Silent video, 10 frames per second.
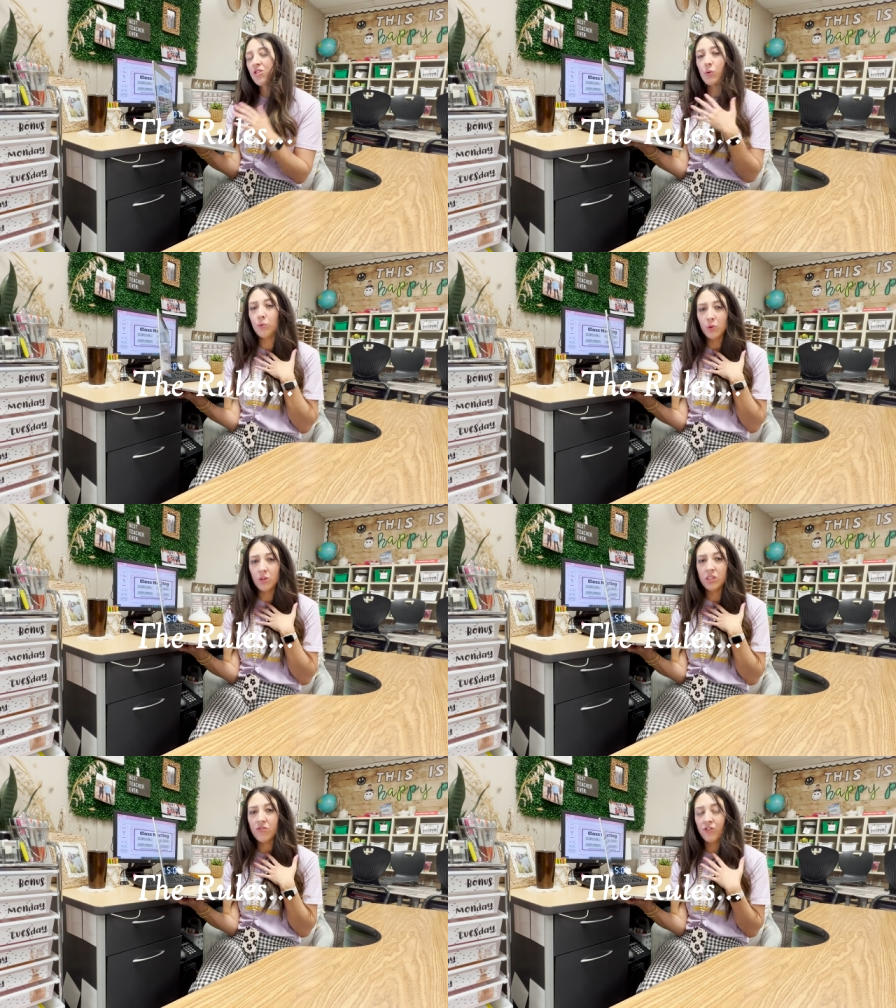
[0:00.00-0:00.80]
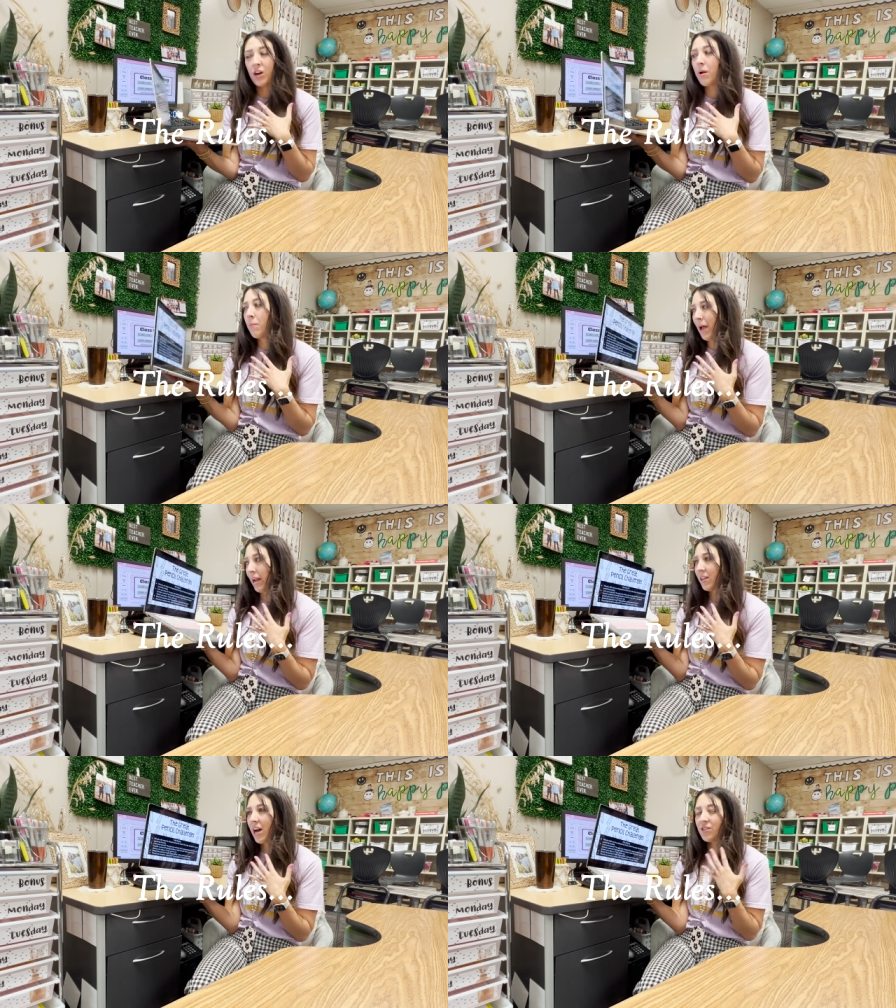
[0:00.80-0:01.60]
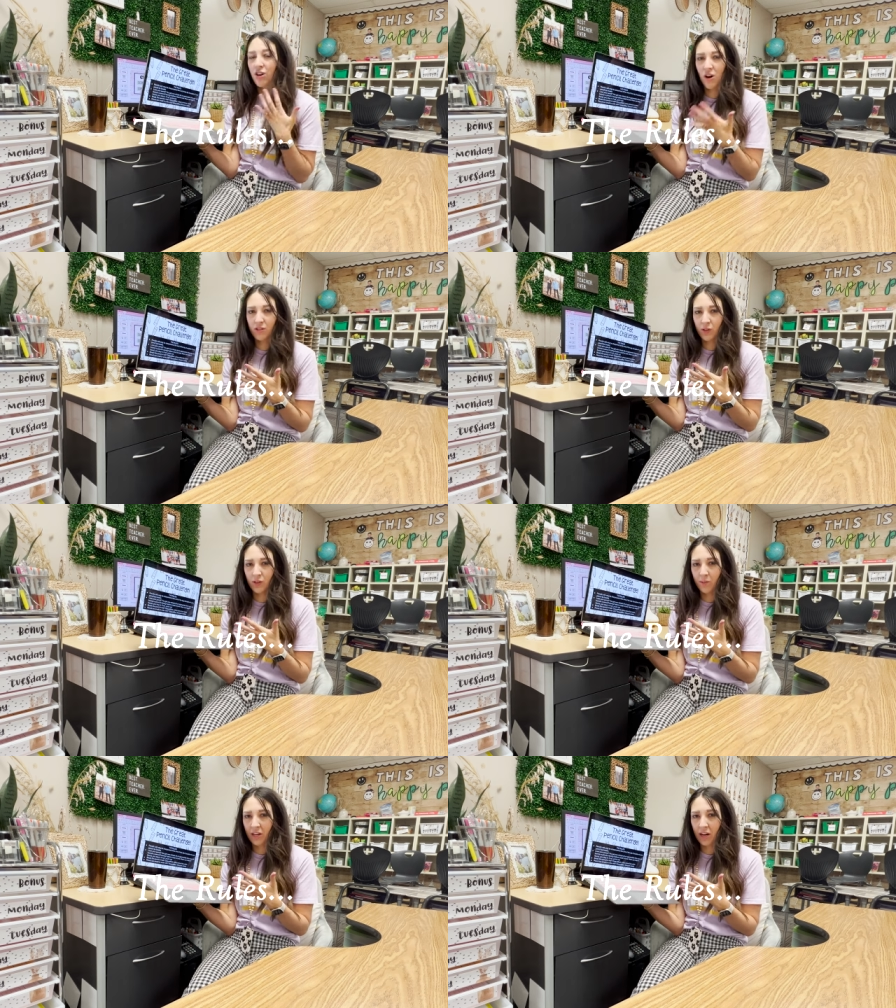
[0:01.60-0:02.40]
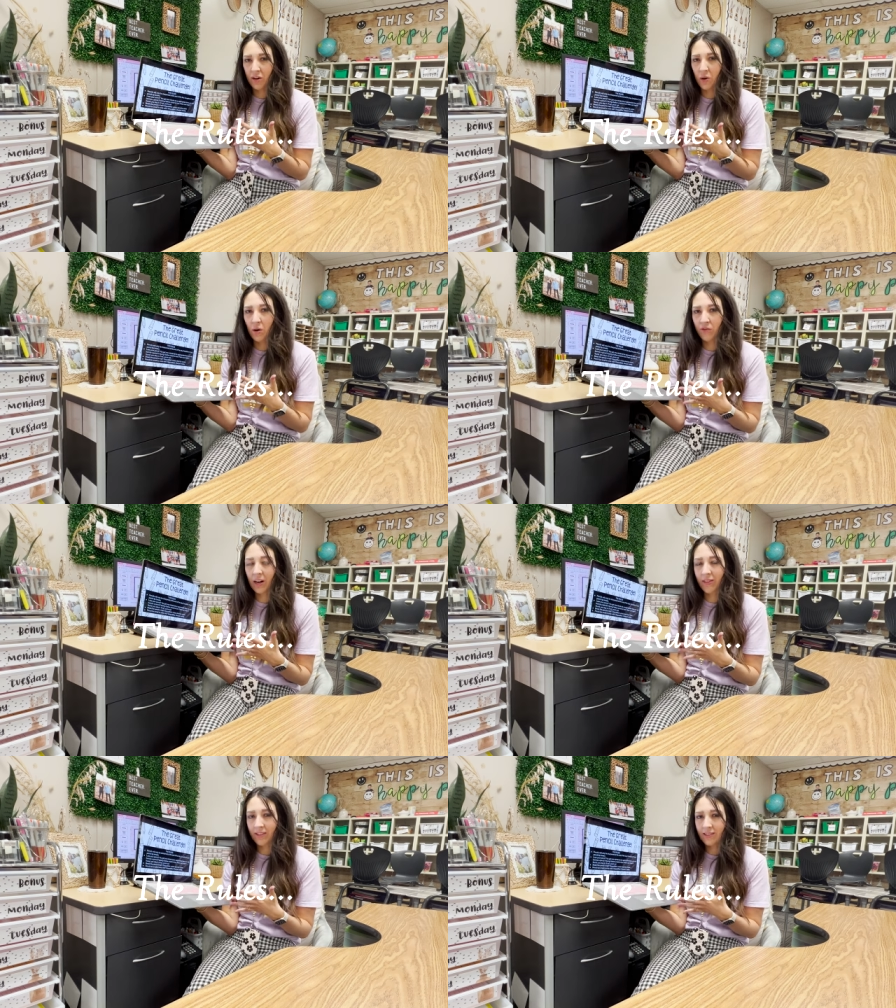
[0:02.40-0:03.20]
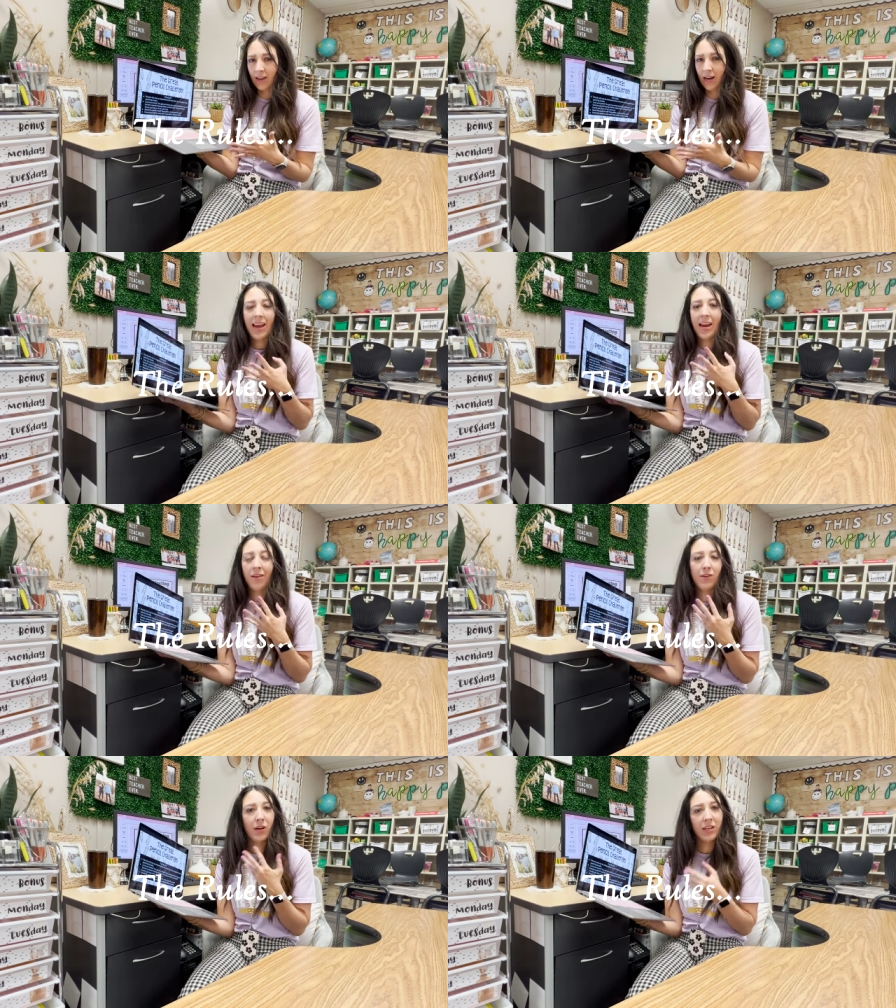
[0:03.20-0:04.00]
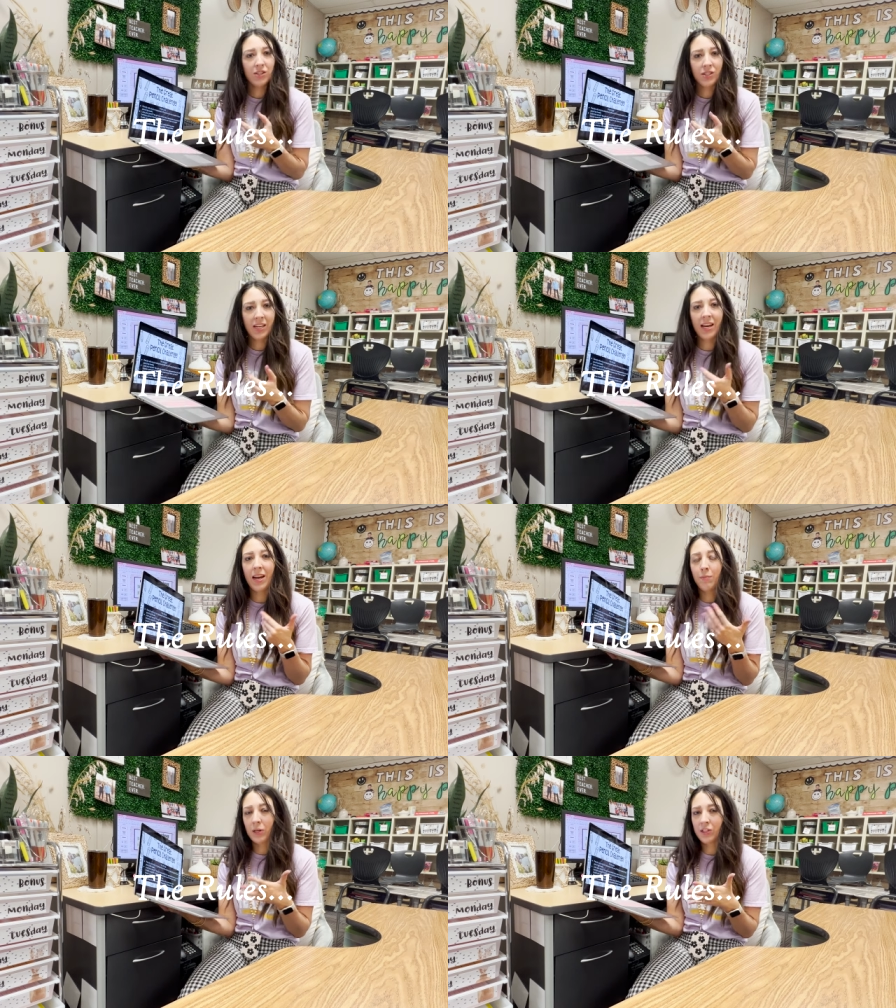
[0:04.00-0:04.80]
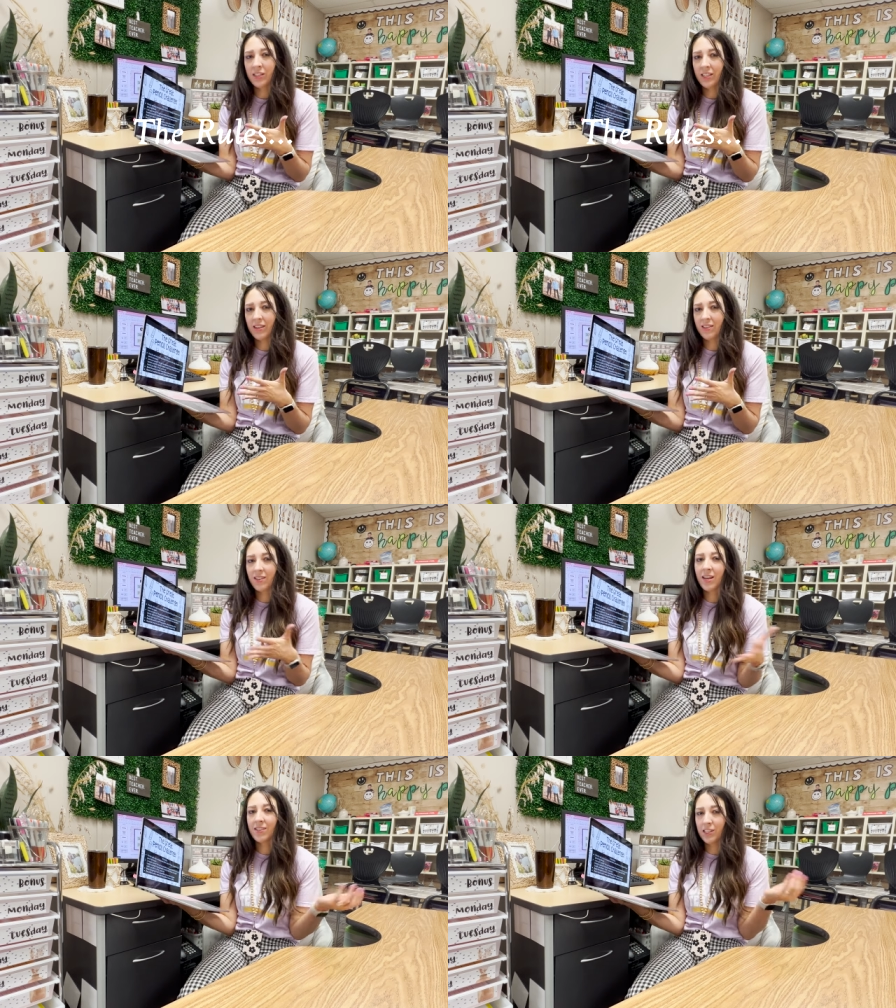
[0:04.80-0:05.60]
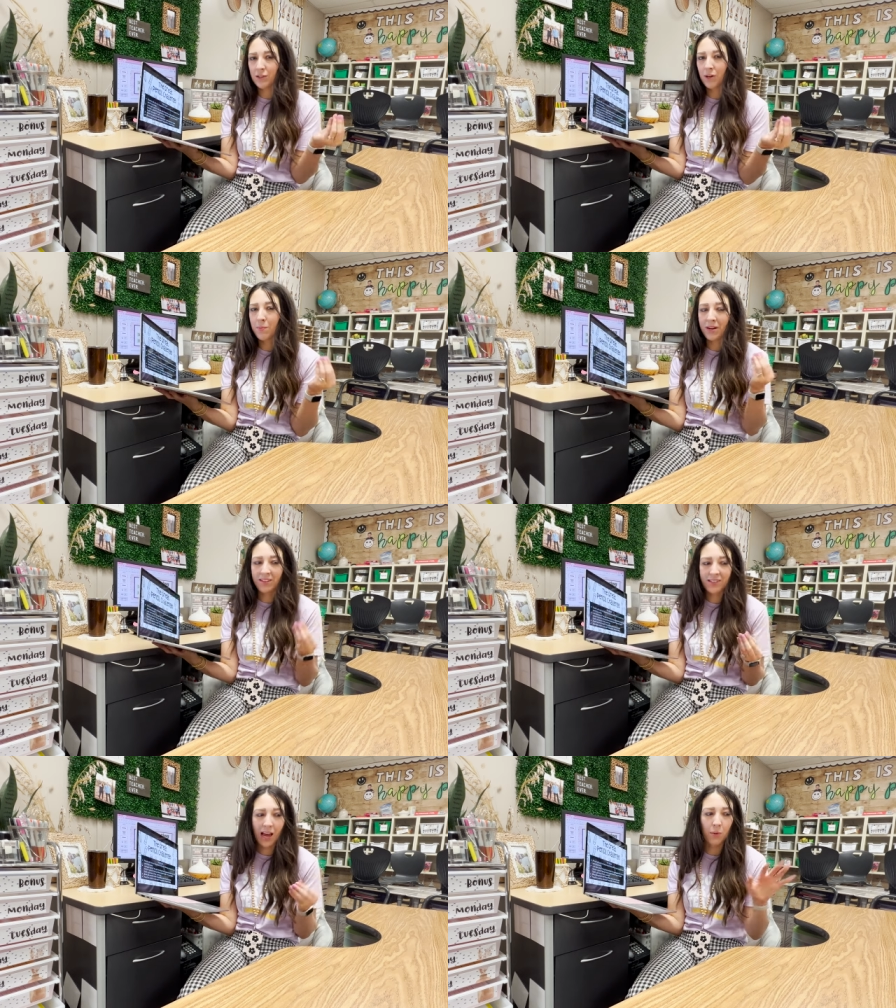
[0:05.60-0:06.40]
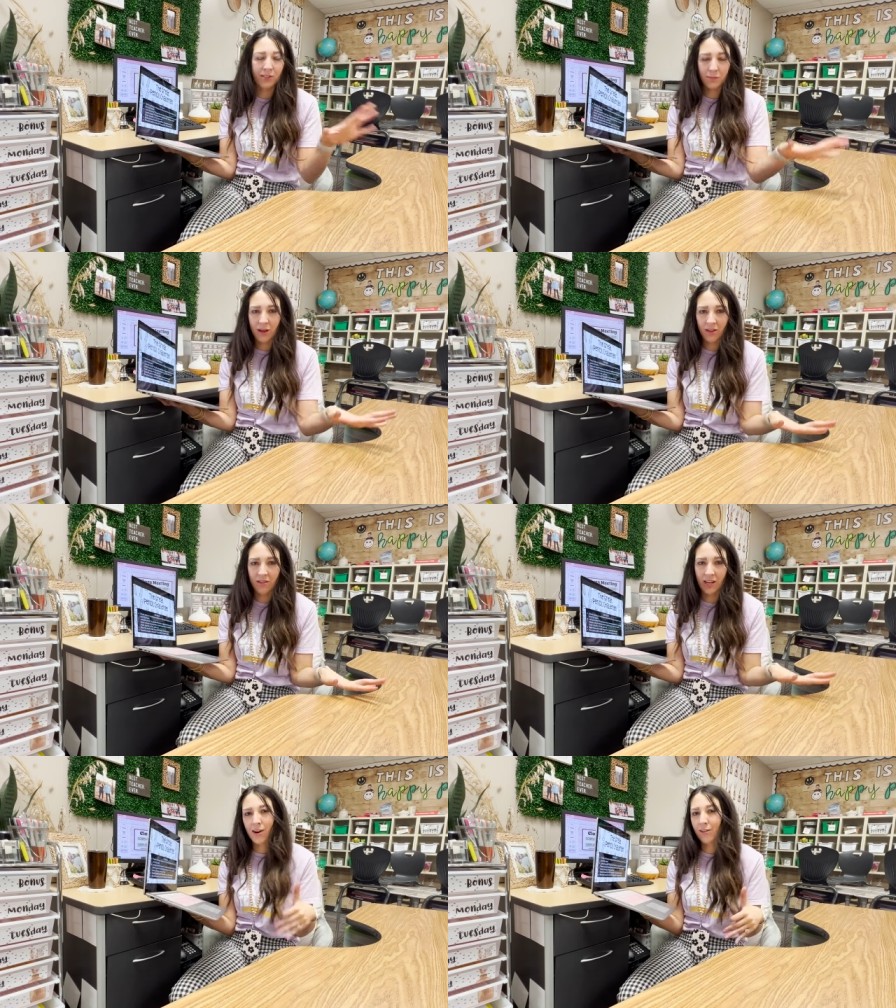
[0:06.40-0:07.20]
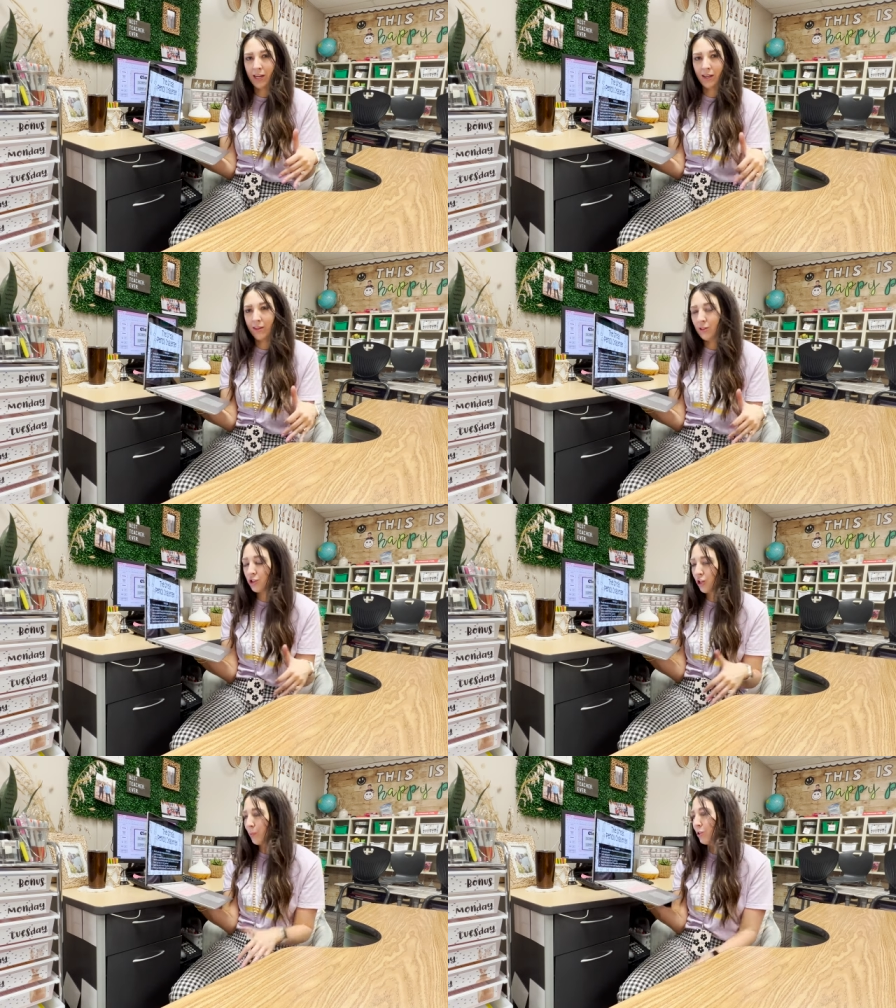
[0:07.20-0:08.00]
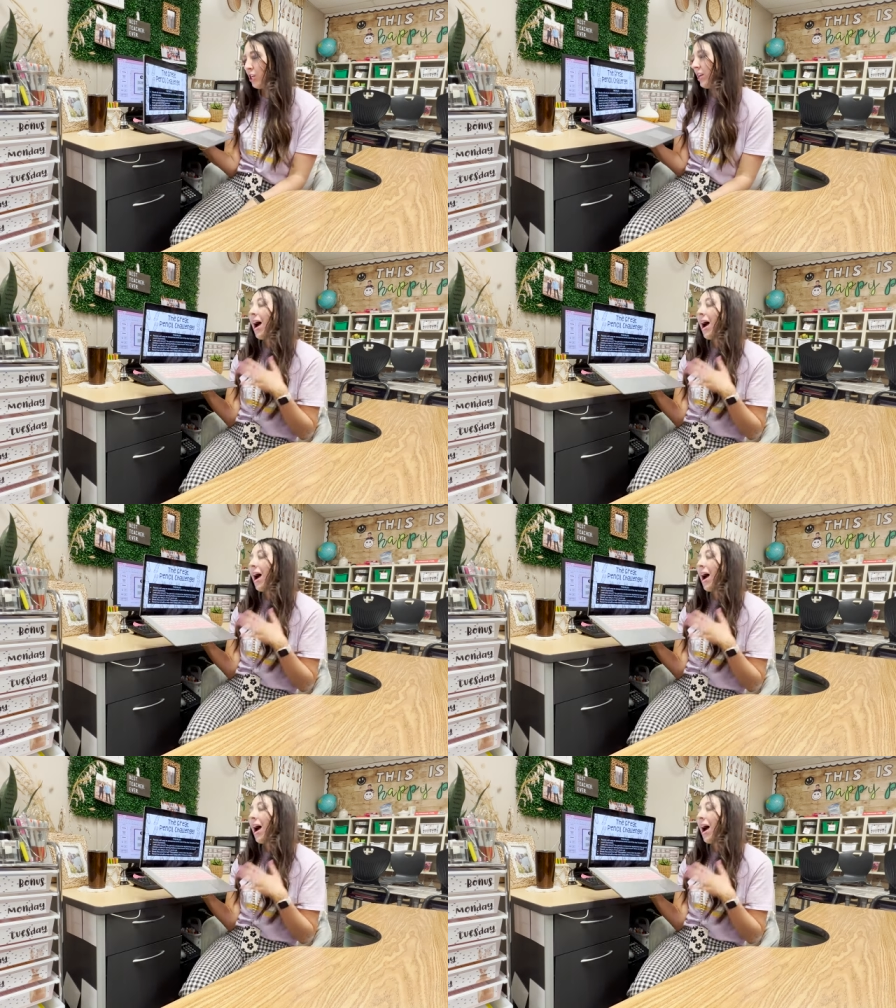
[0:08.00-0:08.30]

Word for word: The rules for my class are also something I go over in the slides. And if you're interested in purchasing these slides, they do come in a set with some other things. I'll link in the description.